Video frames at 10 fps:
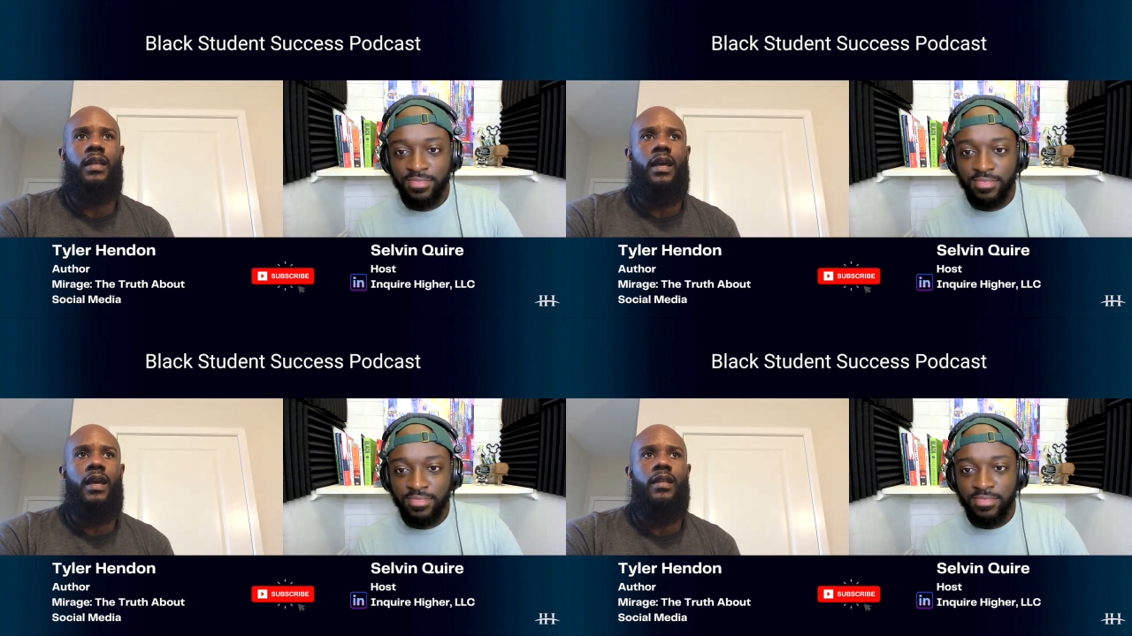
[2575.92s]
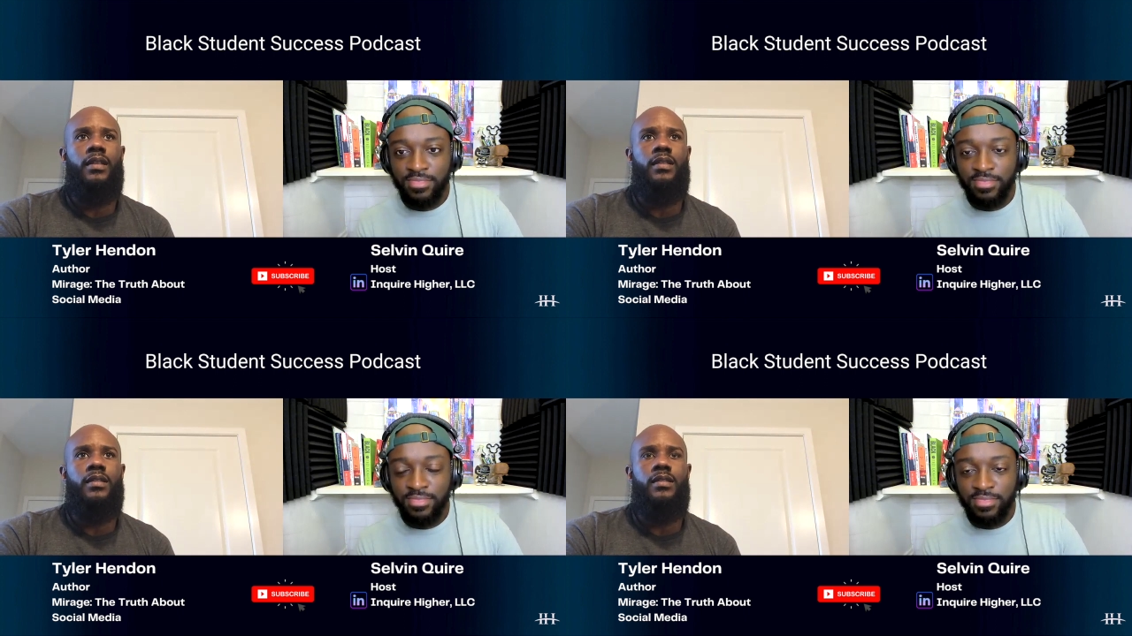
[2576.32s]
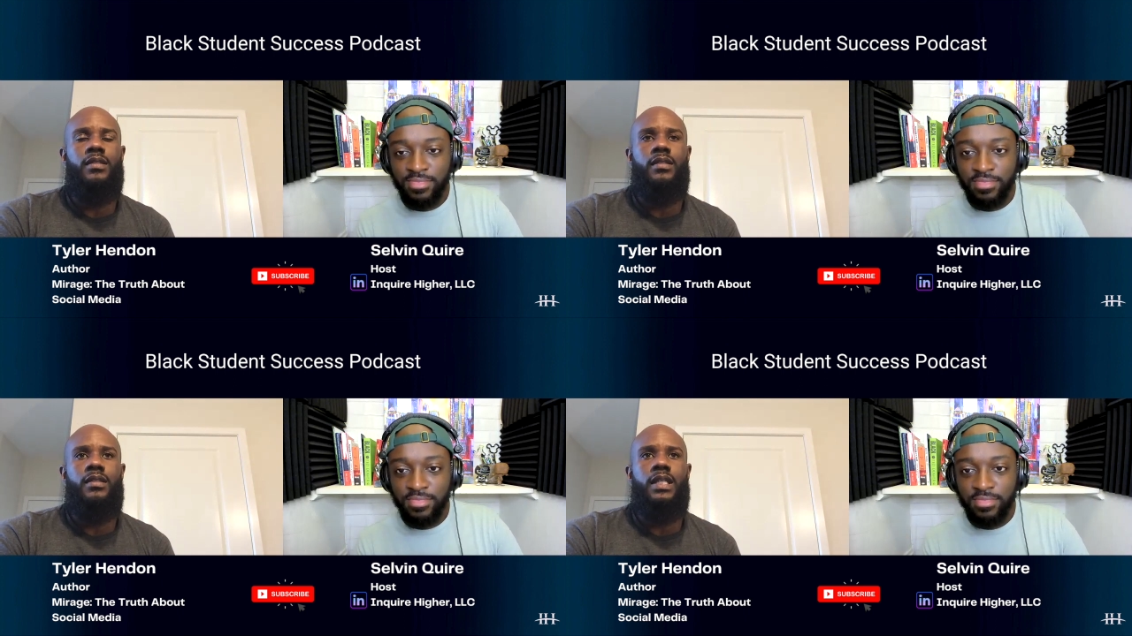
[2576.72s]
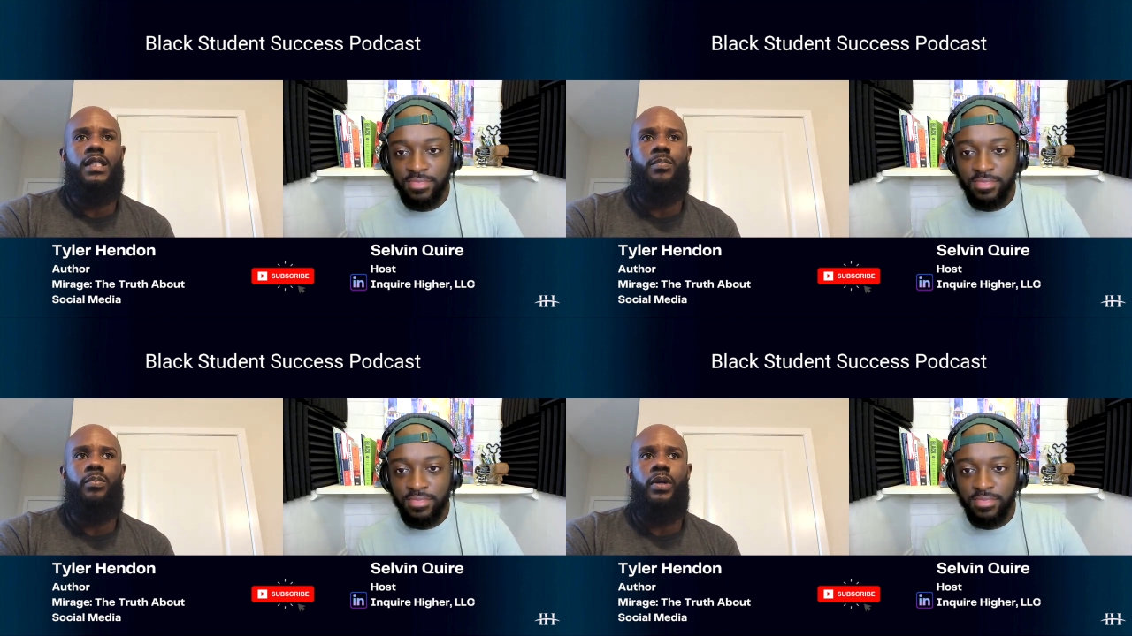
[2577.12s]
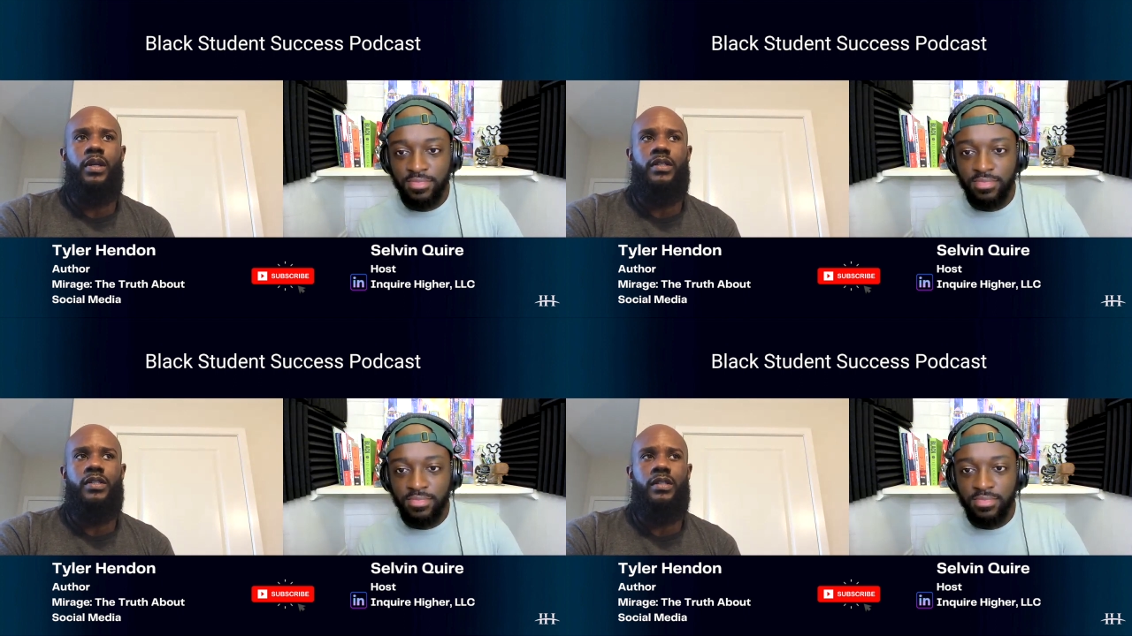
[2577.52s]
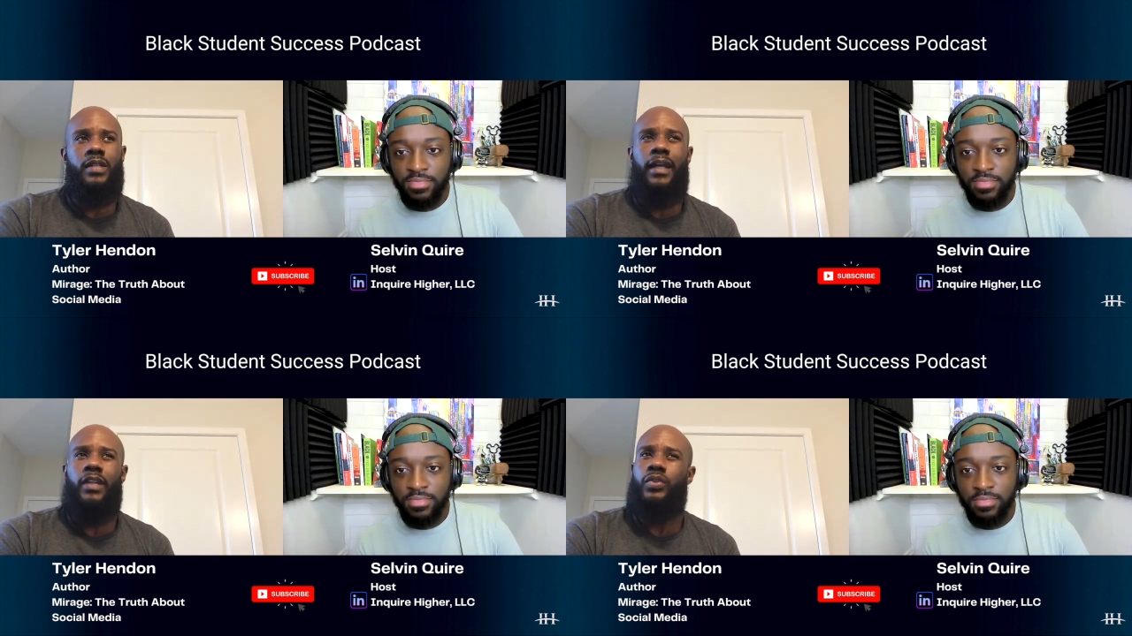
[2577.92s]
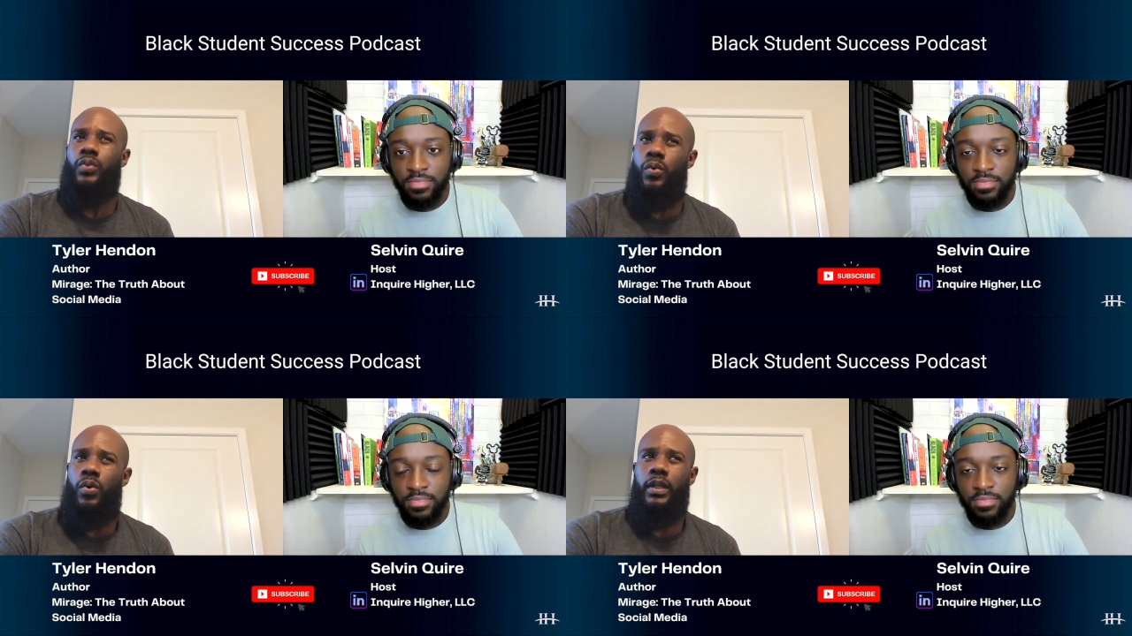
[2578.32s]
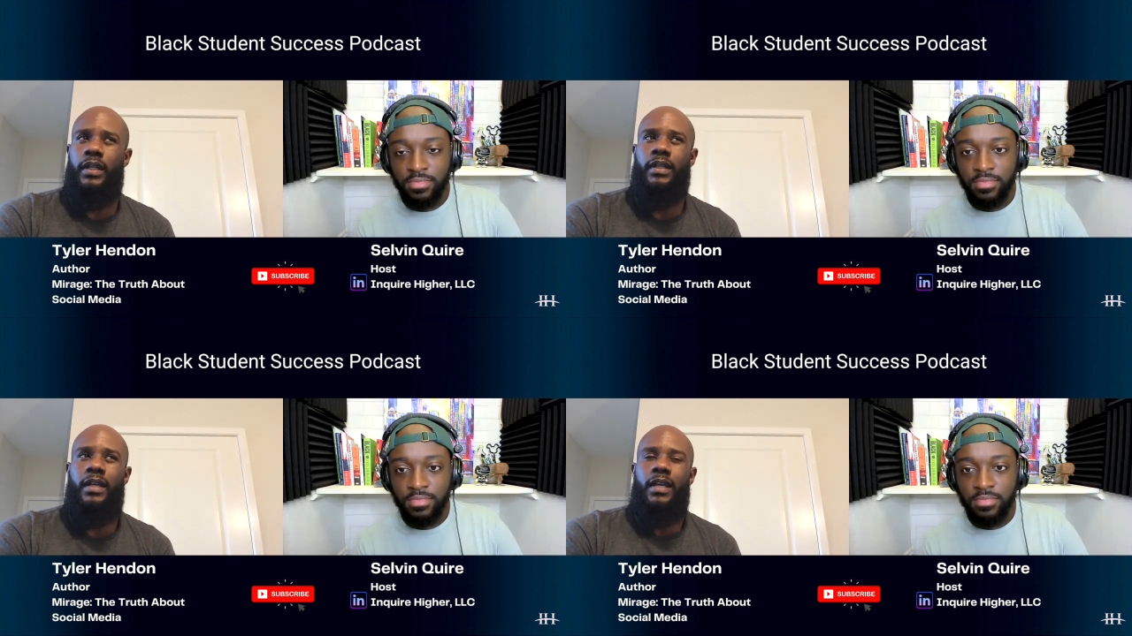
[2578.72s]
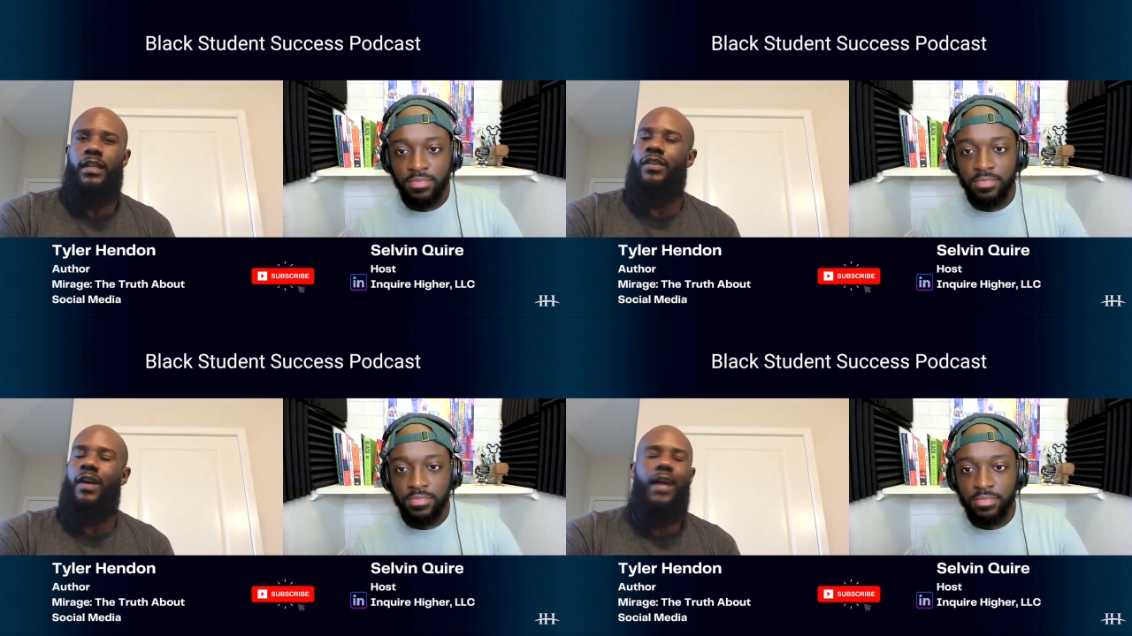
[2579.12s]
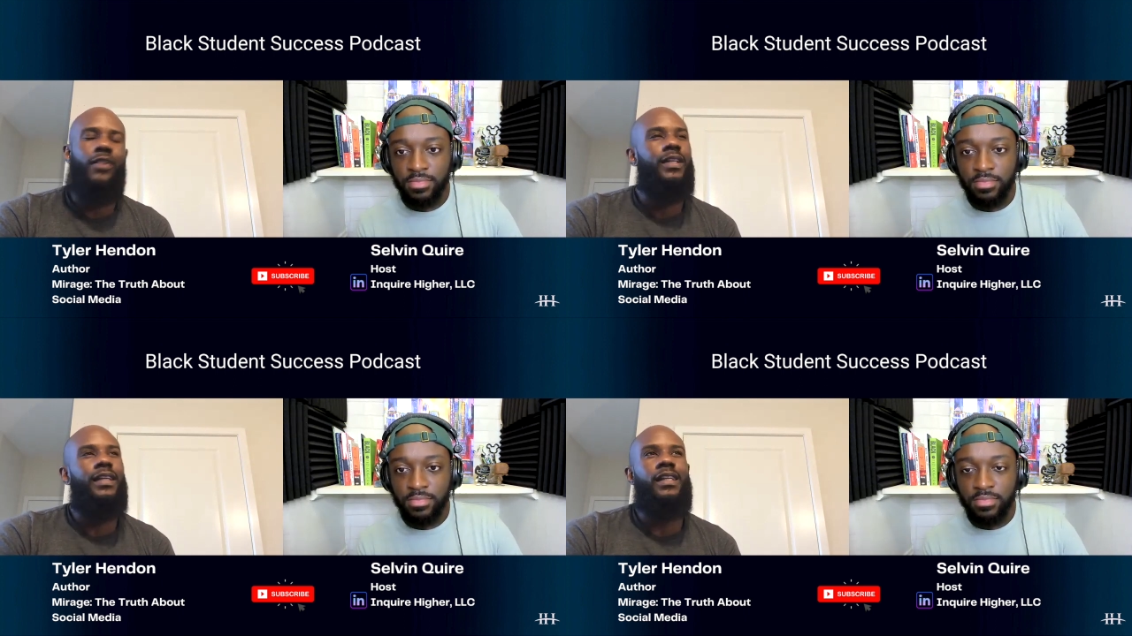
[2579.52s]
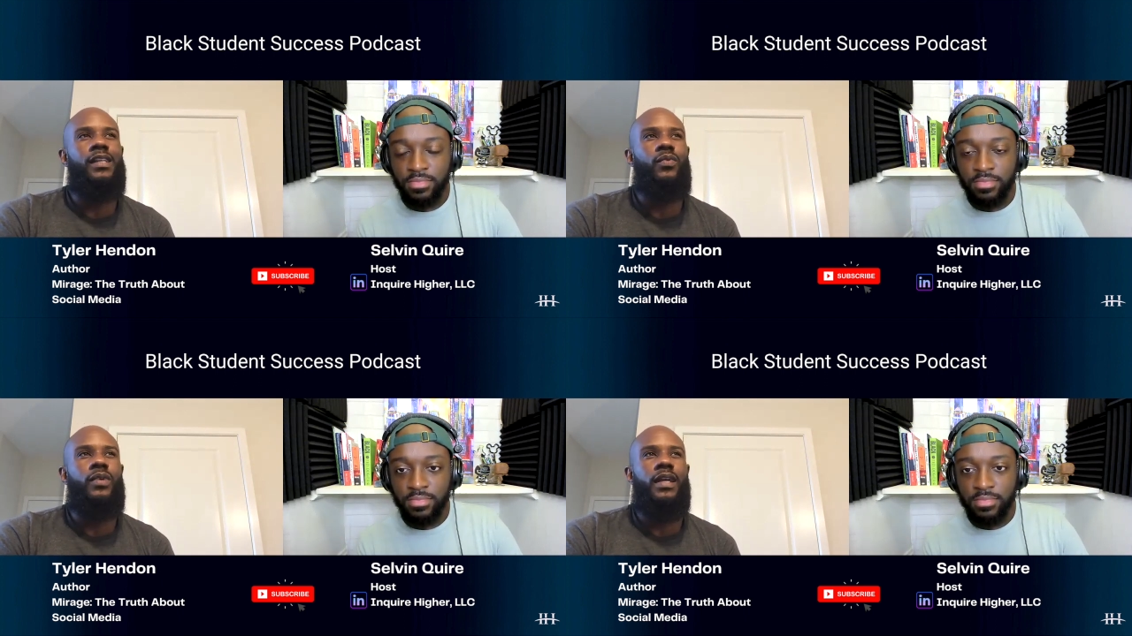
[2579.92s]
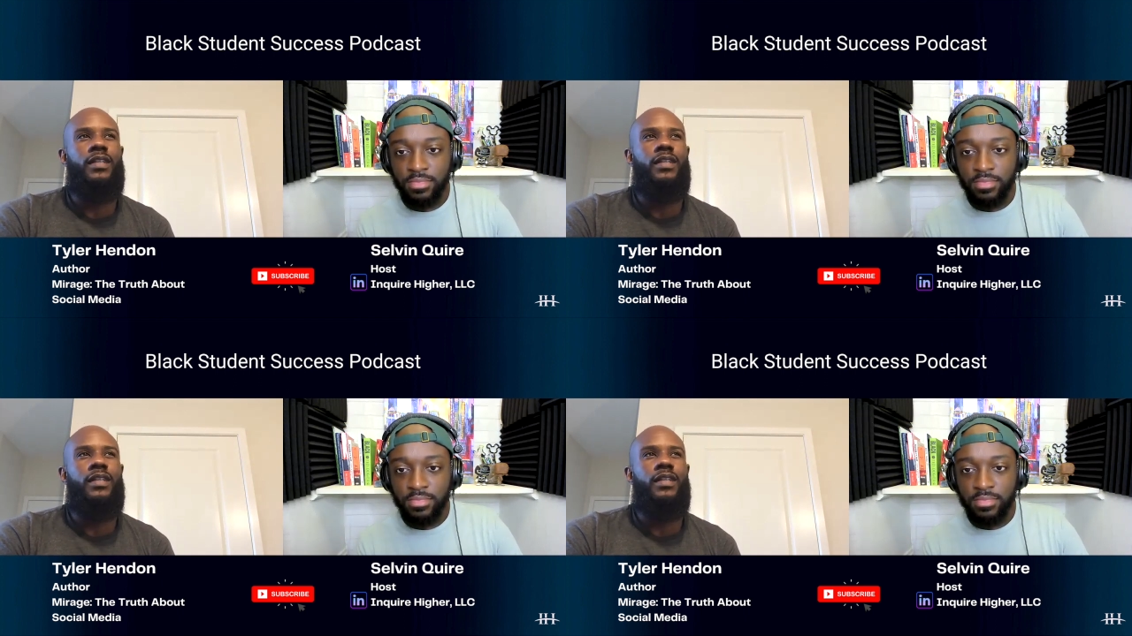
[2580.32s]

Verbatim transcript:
Speaker 1: that this book is like a tool, and you know, I don't think anyone